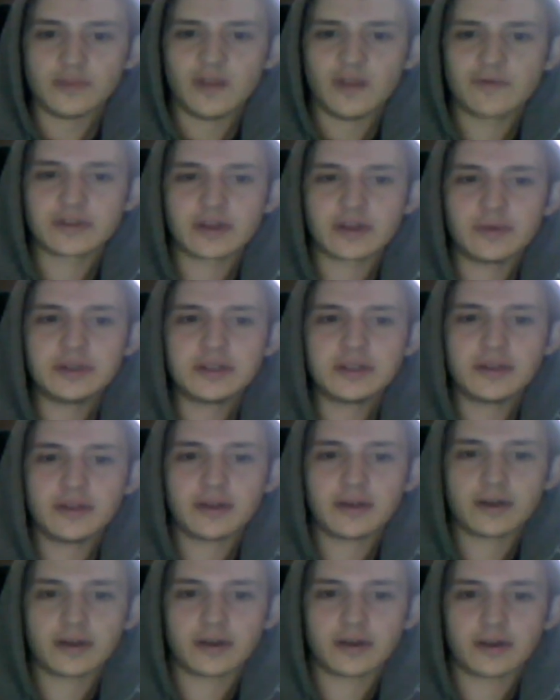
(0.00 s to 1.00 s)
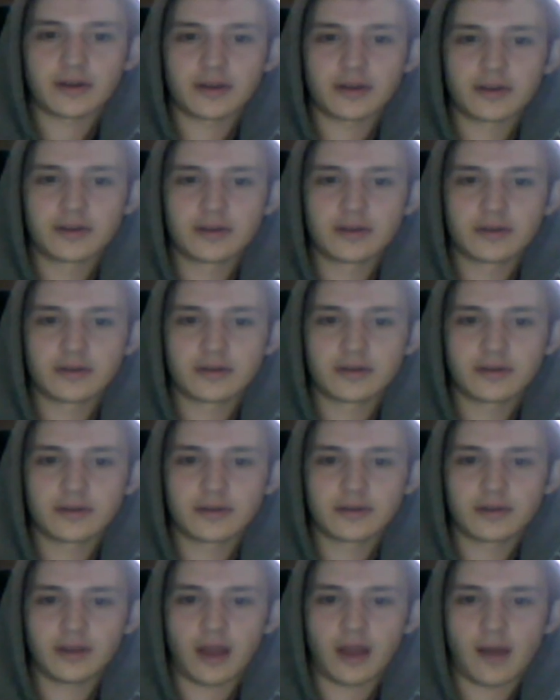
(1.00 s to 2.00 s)
For some reason, the
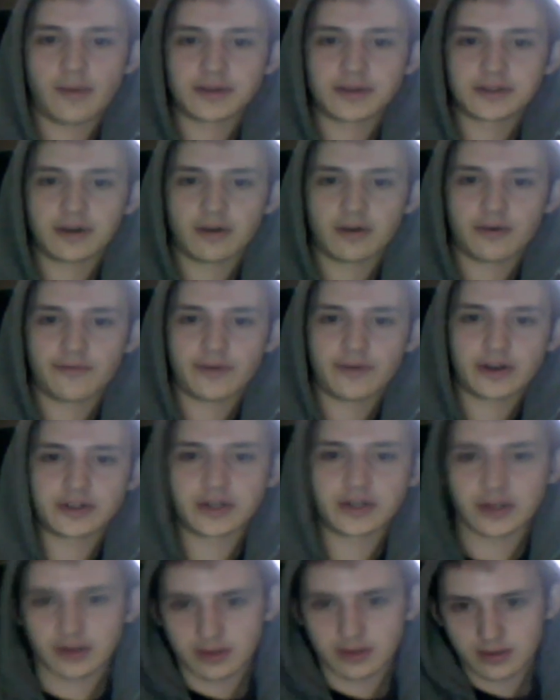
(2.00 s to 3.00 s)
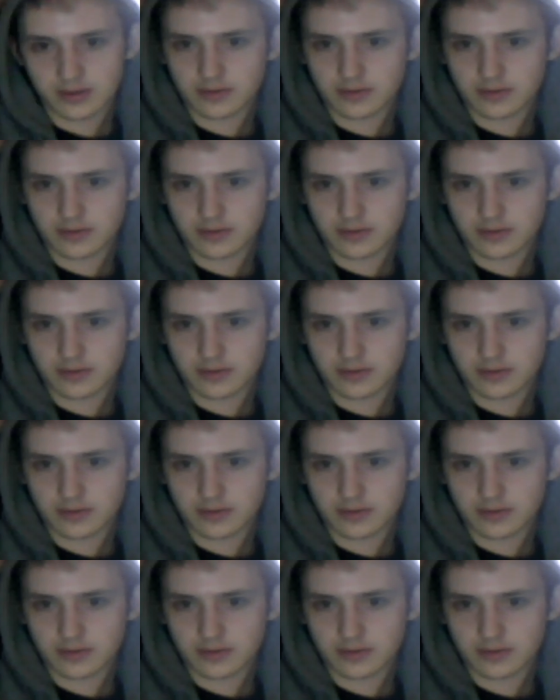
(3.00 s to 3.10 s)
comments aren't refreshing.